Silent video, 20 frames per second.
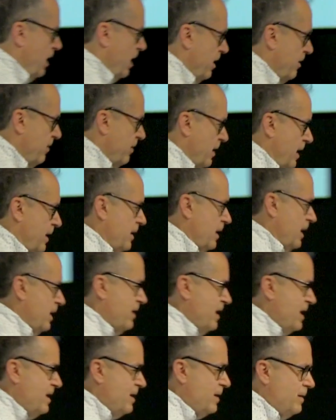I
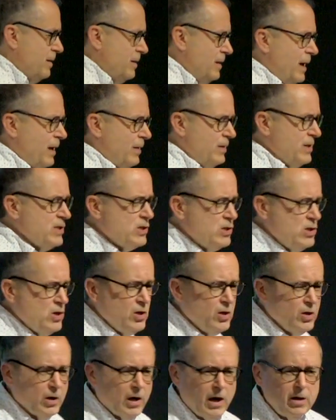think, this
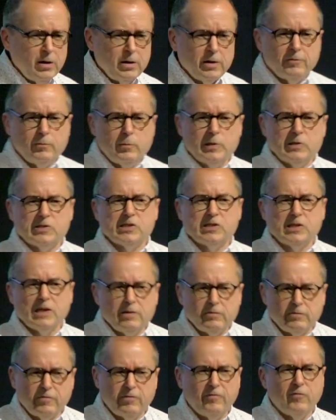year I'll have been
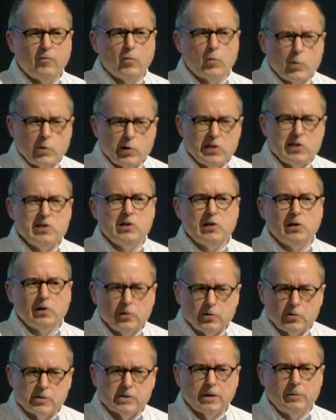saved 40
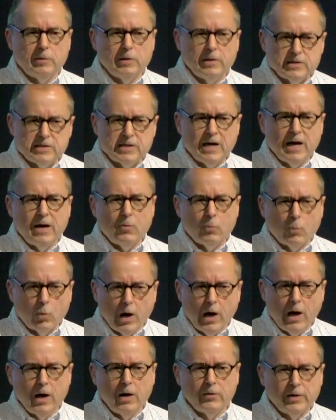years. I mean, is that
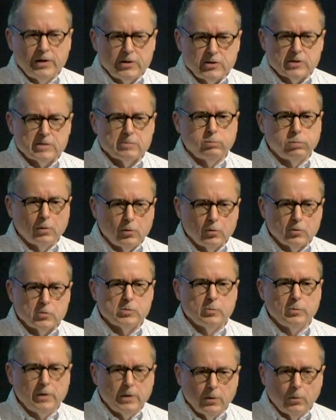wild? That just
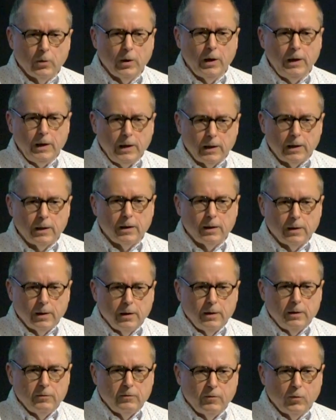blows me away.
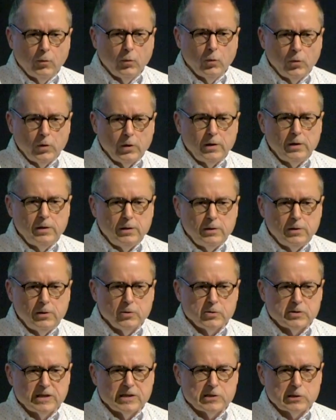40
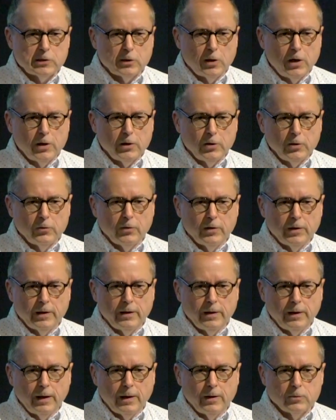years. That's longer
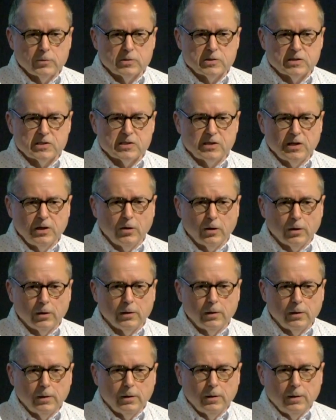than I was a sinner.
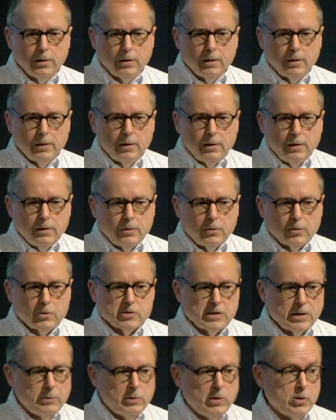Of
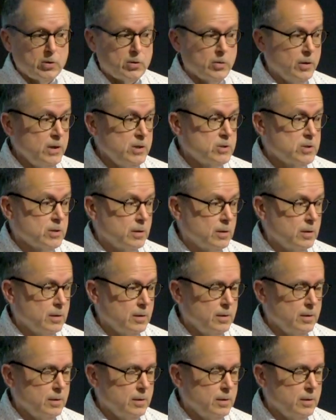course, I'm a new creature.